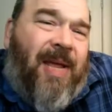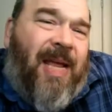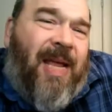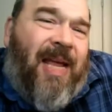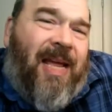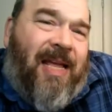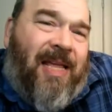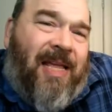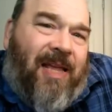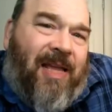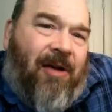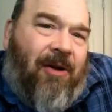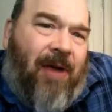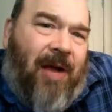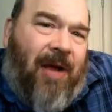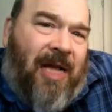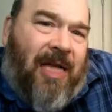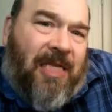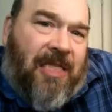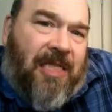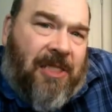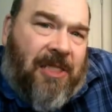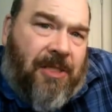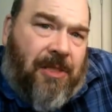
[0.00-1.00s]
being there
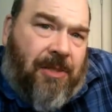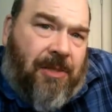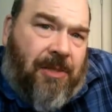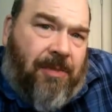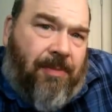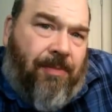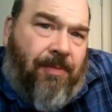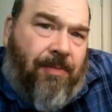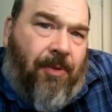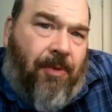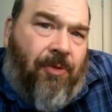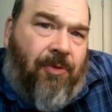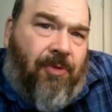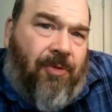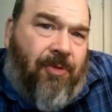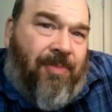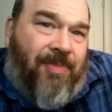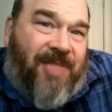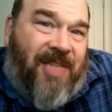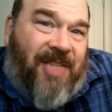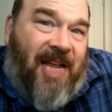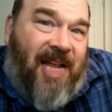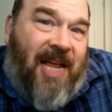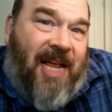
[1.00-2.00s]
as
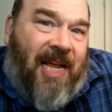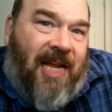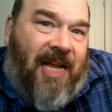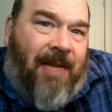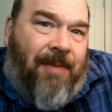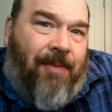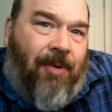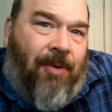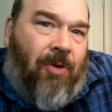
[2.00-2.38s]
Bertram's Inc.